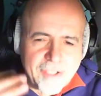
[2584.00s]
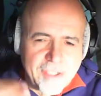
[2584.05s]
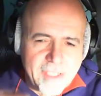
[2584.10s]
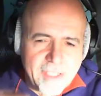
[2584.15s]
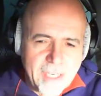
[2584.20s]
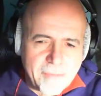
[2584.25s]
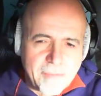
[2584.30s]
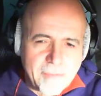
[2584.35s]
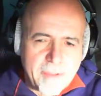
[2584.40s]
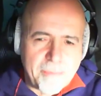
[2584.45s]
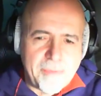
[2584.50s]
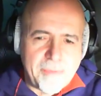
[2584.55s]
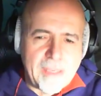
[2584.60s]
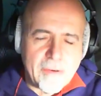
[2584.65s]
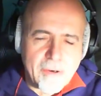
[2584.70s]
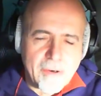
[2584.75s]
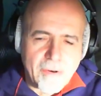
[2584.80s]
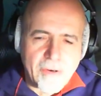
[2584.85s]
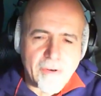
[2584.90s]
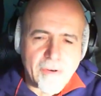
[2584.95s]
than with people,
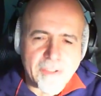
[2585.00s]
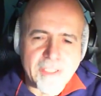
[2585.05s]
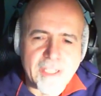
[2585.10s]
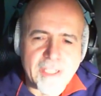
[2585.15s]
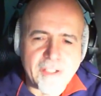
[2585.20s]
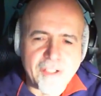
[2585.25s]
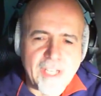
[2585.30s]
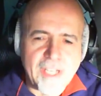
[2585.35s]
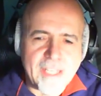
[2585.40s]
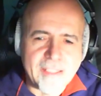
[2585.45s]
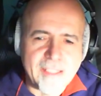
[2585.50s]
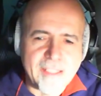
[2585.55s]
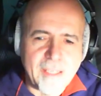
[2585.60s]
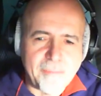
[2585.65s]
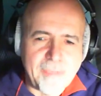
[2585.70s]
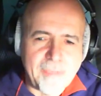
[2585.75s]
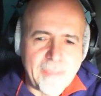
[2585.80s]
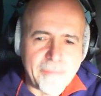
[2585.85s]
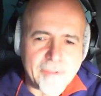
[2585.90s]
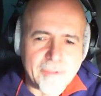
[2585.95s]
or suggest that
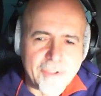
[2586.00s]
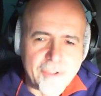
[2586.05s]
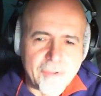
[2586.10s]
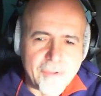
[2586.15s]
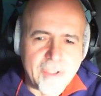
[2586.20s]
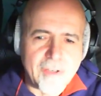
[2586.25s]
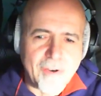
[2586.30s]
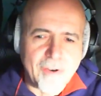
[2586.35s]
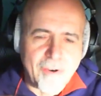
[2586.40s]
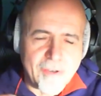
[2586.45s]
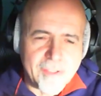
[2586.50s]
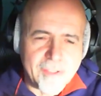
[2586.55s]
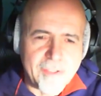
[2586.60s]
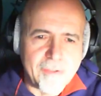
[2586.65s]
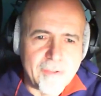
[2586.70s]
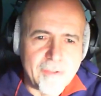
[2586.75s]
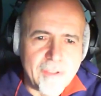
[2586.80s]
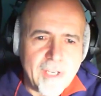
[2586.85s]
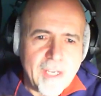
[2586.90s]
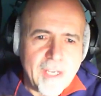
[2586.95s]
people should learn to
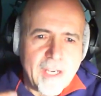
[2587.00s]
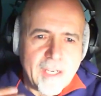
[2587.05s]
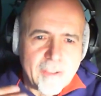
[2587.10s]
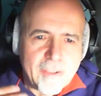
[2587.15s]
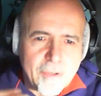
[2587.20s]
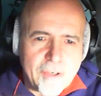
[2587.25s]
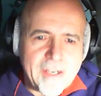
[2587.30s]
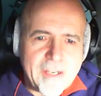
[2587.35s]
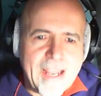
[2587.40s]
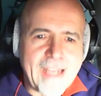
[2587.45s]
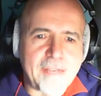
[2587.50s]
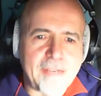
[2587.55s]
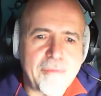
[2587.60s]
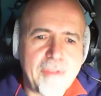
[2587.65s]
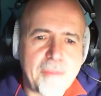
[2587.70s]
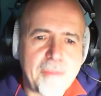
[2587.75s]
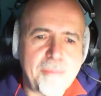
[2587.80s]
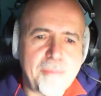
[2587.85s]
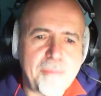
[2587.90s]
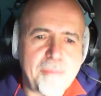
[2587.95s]
connect with
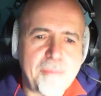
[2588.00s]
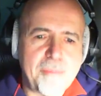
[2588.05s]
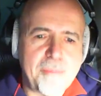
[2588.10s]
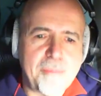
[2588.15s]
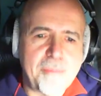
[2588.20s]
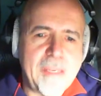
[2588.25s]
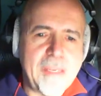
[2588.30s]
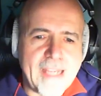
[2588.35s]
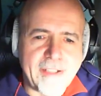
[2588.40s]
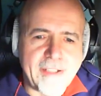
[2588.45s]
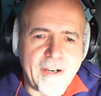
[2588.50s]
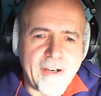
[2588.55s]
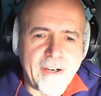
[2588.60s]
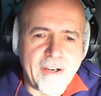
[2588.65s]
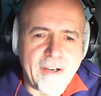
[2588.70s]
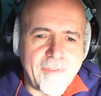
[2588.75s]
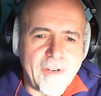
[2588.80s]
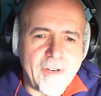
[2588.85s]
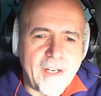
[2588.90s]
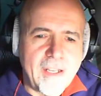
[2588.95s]
people at their
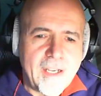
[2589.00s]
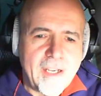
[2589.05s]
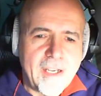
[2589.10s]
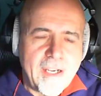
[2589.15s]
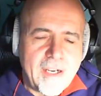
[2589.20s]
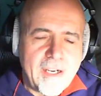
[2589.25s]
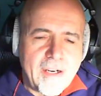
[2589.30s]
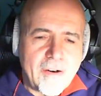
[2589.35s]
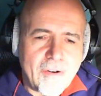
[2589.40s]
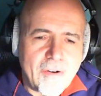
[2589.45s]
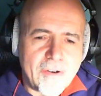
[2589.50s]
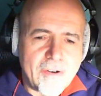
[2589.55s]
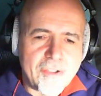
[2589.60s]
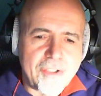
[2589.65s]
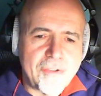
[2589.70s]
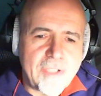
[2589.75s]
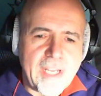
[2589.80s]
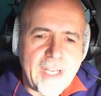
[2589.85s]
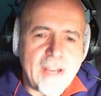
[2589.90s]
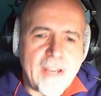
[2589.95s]
level,
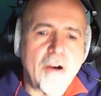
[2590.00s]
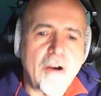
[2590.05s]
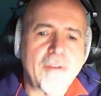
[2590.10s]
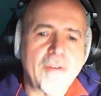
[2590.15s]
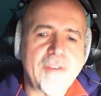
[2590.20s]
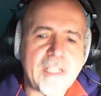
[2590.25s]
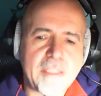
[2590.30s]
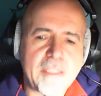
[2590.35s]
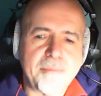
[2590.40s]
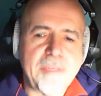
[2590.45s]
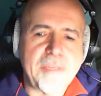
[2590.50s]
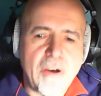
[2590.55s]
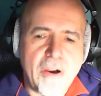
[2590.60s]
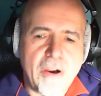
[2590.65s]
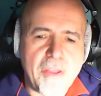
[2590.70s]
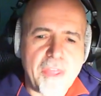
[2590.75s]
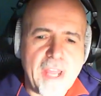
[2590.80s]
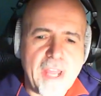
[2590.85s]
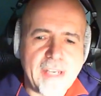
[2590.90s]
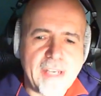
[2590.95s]
or should they always be
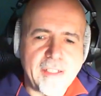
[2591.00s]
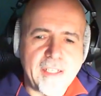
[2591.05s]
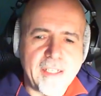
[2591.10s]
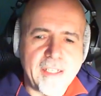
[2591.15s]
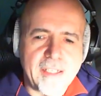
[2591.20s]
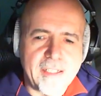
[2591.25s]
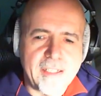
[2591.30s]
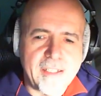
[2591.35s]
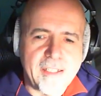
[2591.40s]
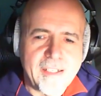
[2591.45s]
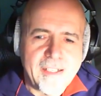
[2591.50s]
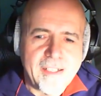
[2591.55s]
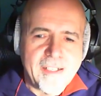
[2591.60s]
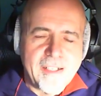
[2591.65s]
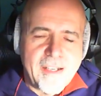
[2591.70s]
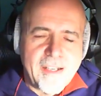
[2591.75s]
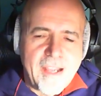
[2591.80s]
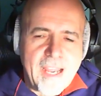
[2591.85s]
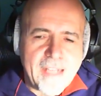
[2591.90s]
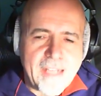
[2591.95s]
authentic
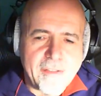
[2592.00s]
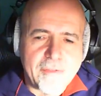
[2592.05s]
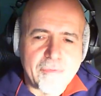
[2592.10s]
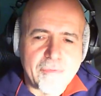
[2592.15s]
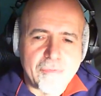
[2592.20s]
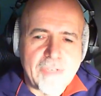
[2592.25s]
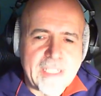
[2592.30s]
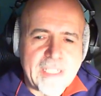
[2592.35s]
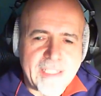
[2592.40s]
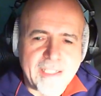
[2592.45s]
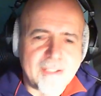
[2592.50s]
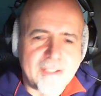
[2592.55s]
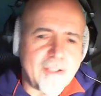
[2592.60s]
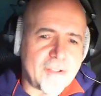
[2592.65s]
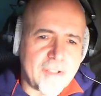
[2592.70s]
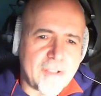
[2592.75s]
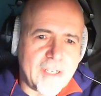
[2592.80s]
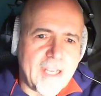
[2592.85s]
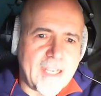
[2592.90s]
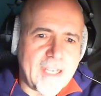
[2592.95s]
and risk sort
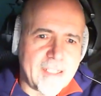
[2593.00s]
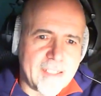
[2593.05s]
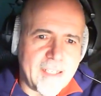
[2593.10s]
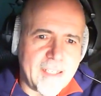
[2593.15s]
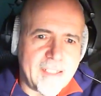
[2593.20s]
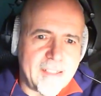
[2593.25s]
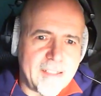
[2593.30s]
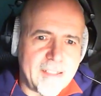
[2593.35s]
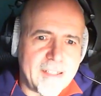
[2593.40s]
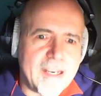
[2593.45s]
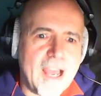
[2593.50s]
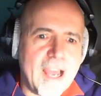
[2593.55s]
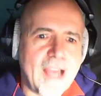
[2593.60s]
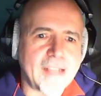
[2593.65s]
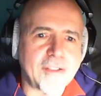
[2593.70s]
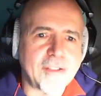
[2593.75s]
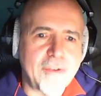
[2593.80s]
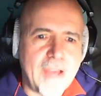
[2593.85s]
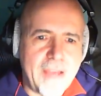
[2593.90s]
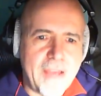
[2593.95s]
of like then not to
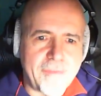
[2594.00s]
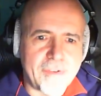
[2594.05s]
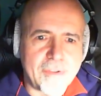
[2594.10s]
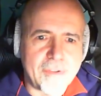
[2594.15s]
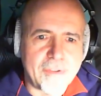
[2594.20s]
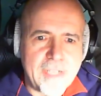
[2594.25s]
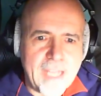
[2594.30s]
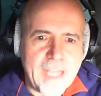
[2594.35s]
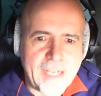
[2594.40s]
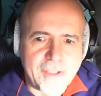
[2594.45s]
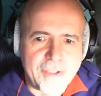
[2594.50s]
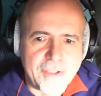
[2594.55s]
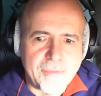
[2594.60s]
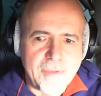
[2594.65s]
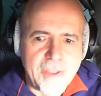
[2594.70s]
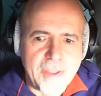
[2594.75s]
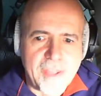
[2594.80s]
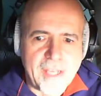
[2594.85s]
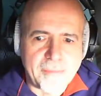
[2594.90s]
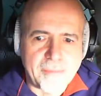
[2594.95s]
have a connection with
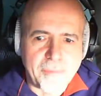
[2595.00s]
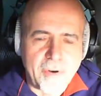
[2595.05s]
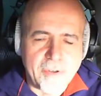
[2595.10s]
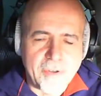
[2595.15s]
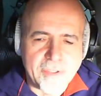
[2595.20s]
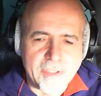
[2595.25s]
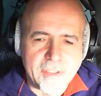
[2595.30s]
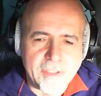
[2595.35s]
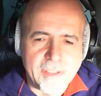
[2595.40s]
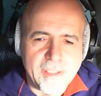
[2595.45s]
that person,